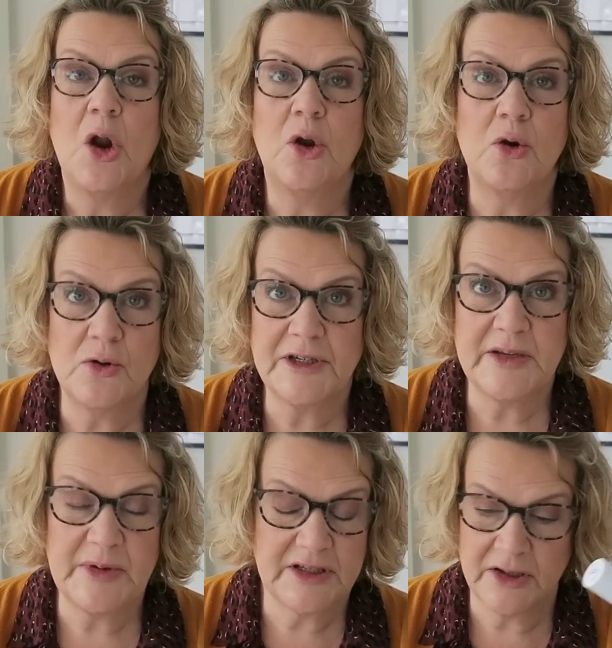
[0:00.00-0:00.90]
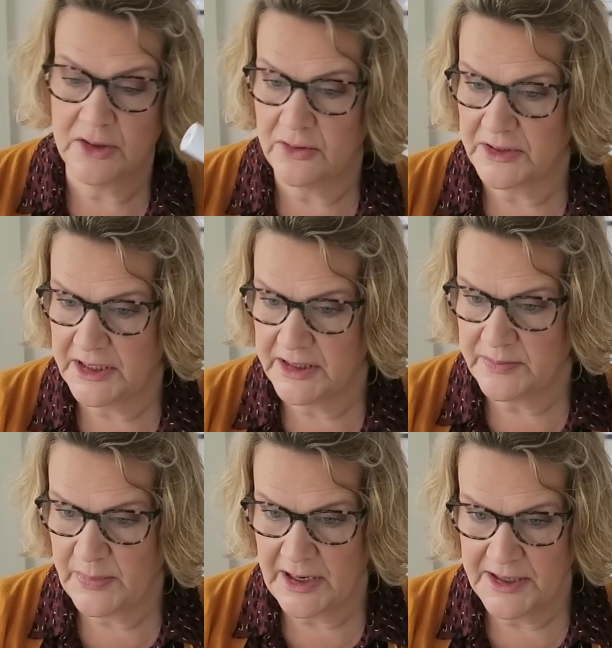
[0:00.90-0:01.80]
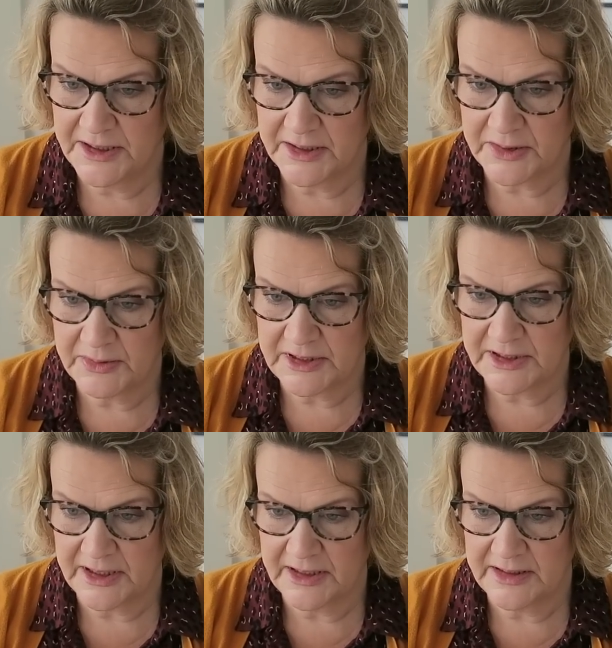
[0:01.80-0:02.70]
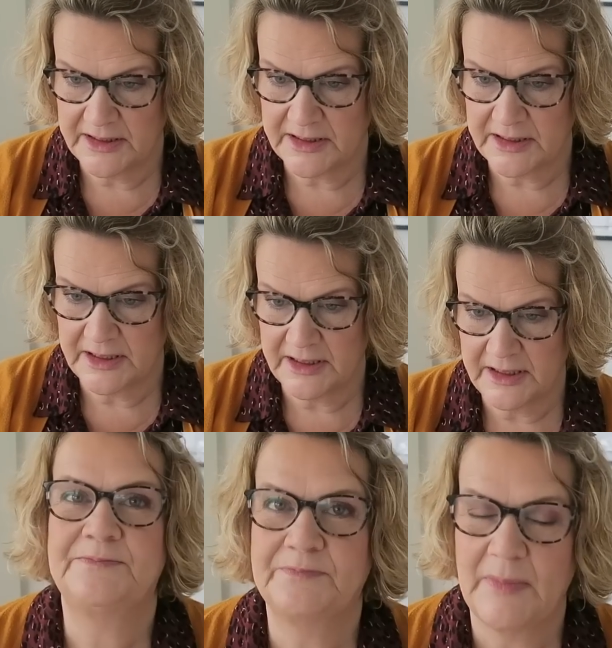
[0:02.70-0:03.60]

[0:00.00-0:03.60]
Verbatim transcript: Lordy Miss Claudy, it's blinding us with science, isn't it?